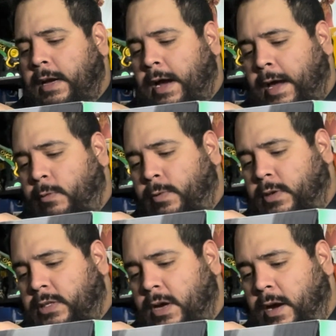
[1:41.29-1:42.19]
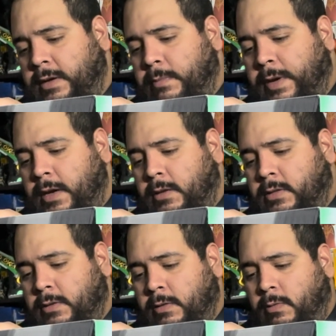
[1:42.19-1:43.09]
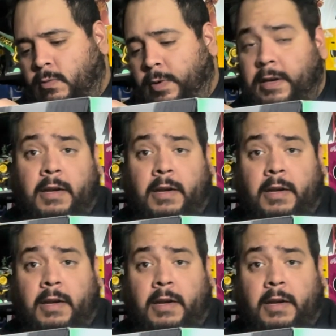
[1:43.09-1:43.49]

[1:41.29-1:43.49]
I will talk about when